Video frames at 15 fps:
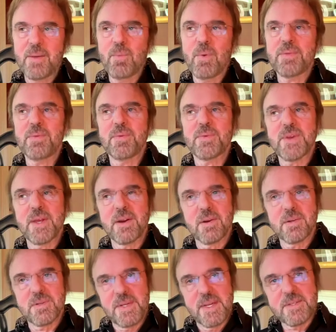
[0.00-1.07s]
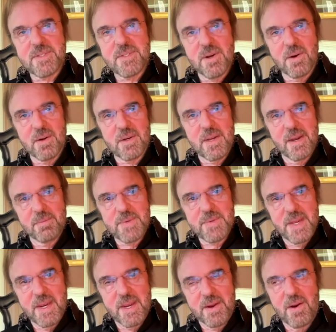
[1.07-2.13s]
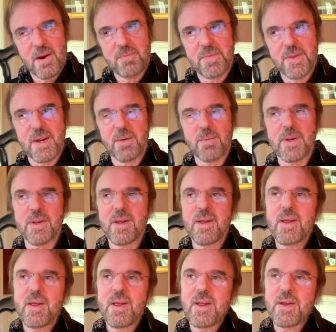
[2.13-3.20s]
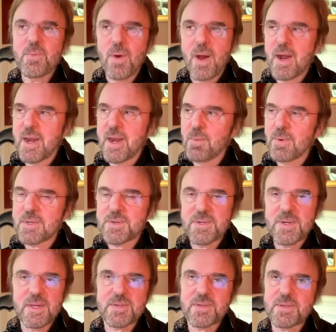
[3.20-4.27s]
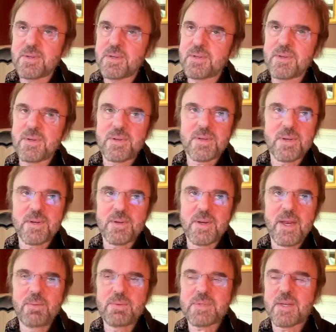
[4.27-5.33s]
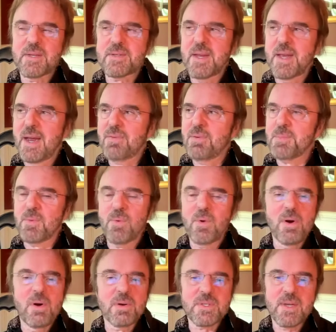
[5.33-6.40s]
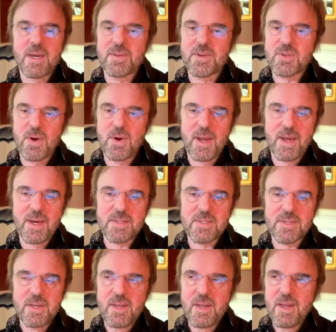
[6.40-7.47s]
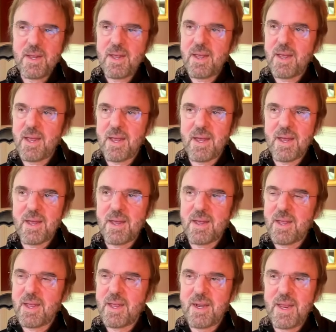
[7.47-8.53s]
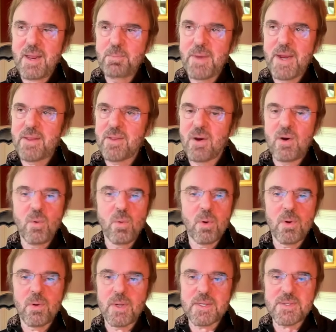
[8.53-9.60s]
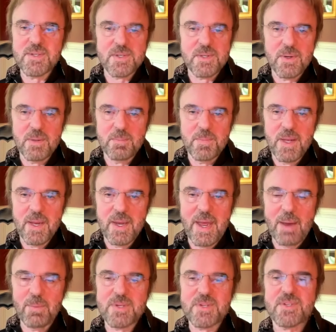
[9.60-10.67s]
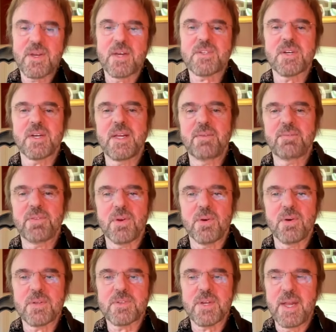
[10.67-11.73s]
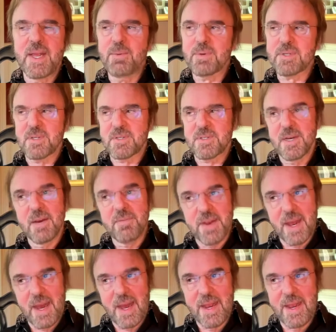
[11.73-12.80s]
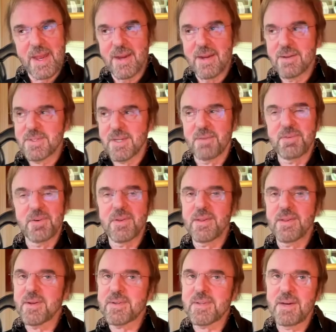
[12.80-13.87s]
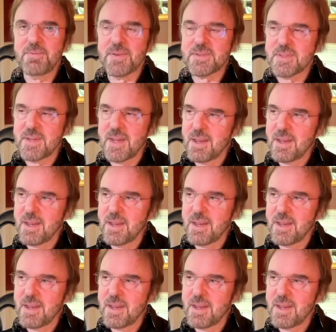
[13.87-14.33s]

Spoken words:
when Skynyrd did start kind of taking off there, Ronnie was he was this guy from the wrong side of the tracks. And he made the whole world listen to him. And that was such an influence. And he was a tough guy. He had tougher than the toughest. And